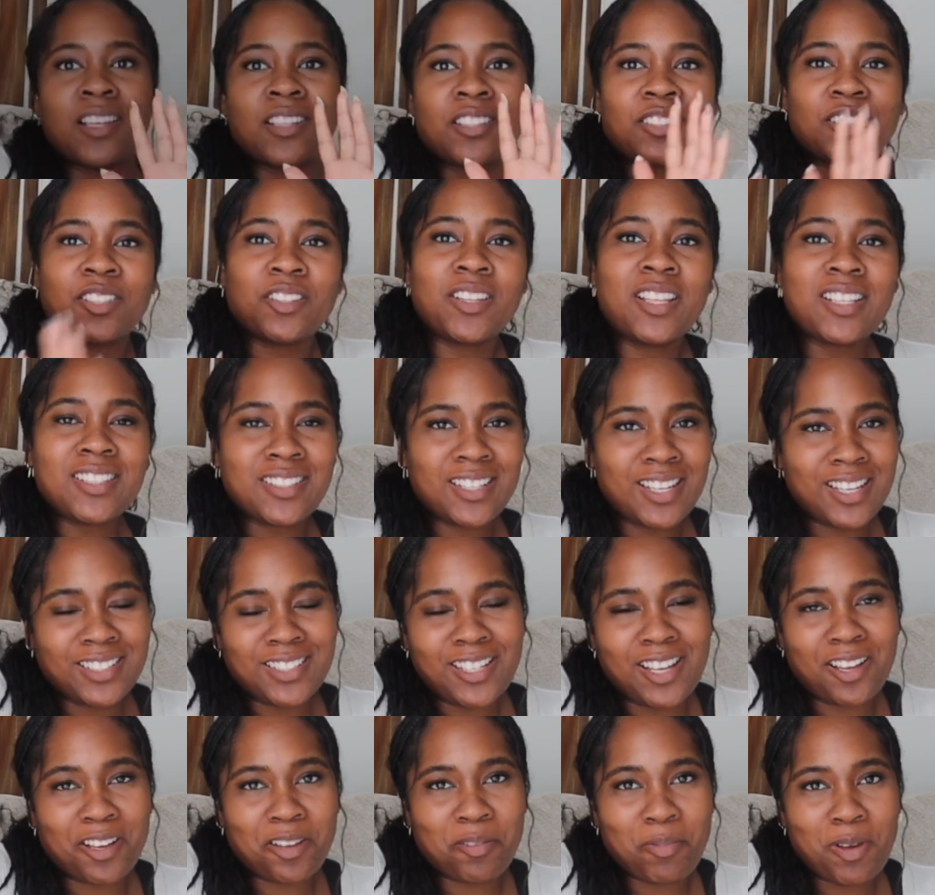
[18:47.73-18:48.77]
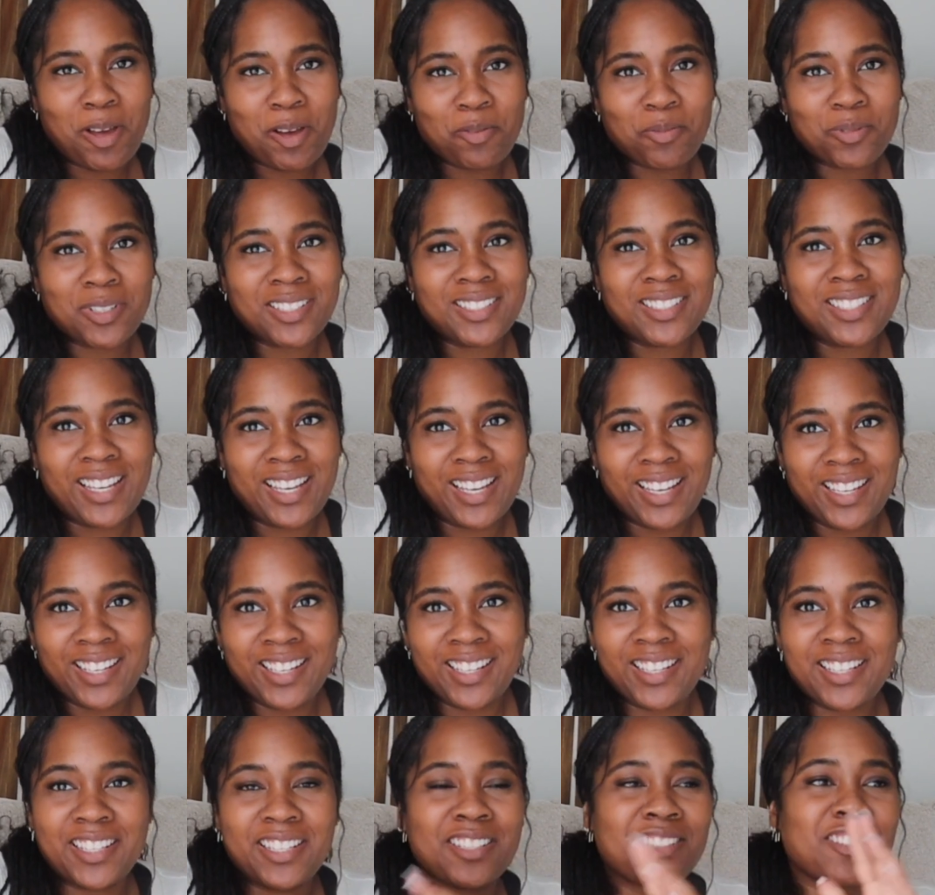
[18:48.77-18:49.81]
So let's not talk about what day it
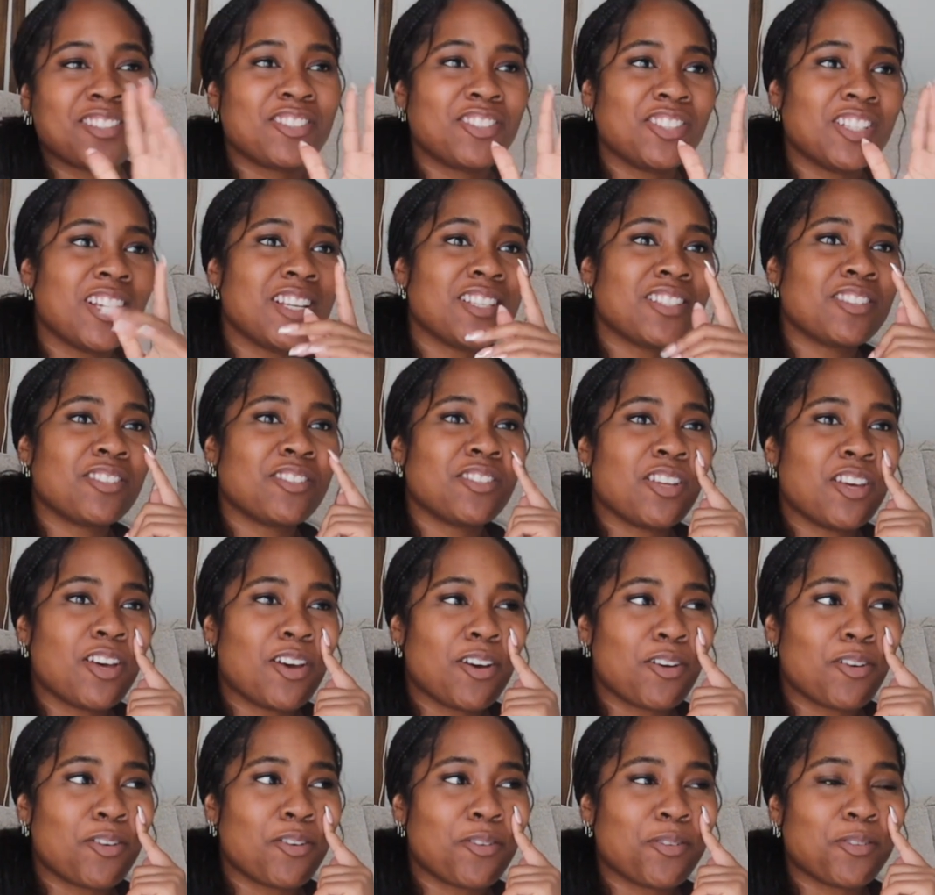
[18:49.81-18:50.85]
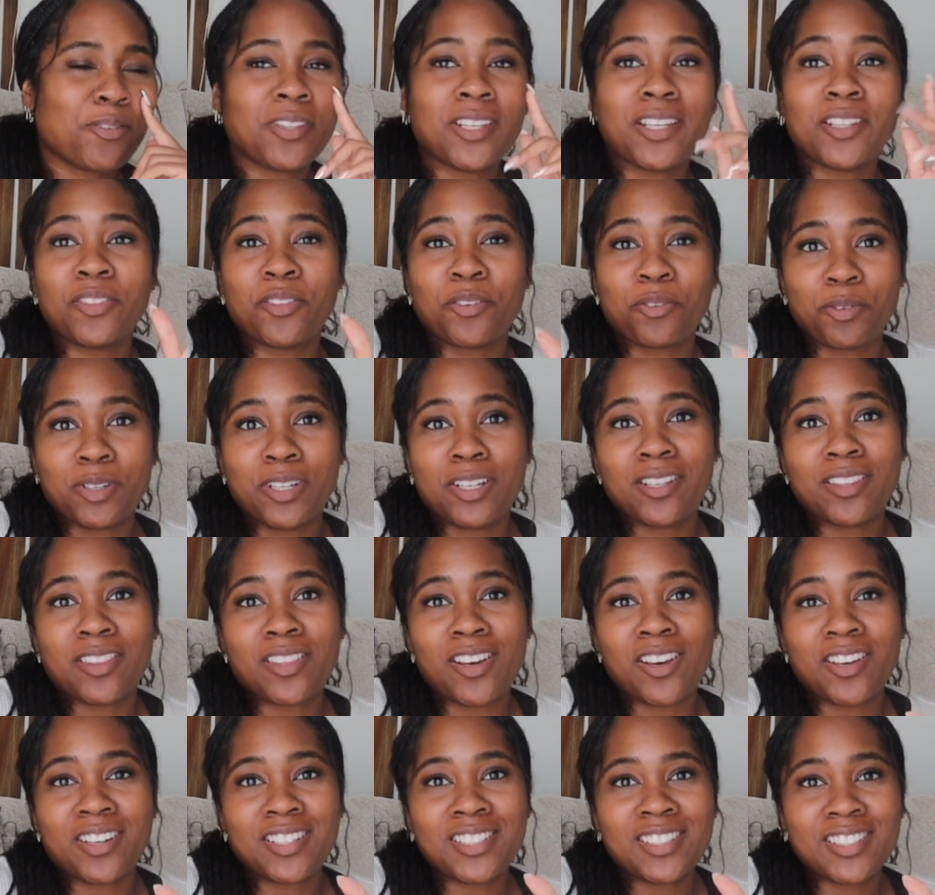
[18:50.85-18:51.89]
is. Just know that the
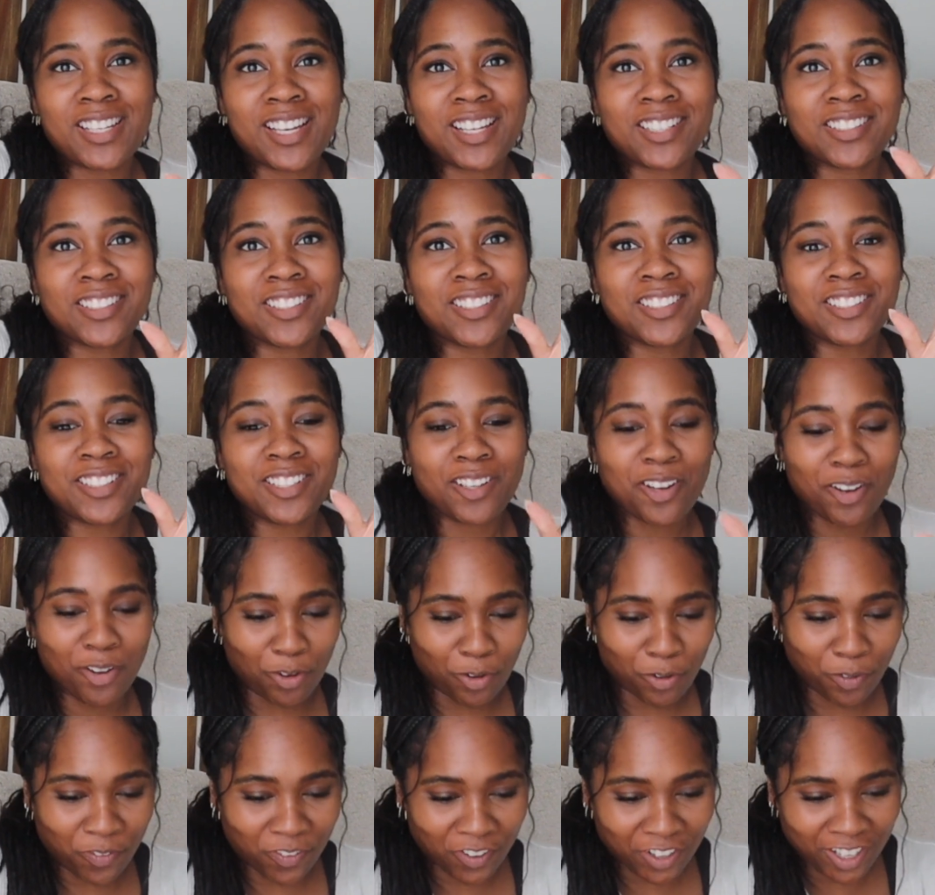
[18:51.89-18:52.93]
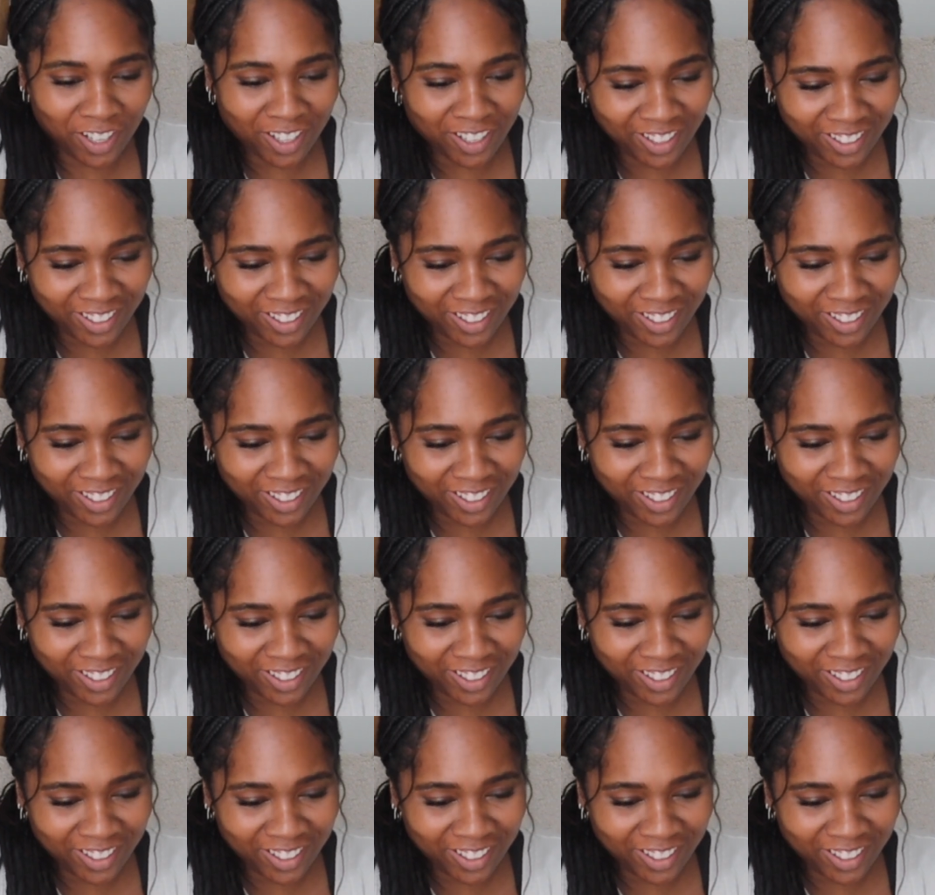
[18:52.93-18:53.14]
readathon is technically over.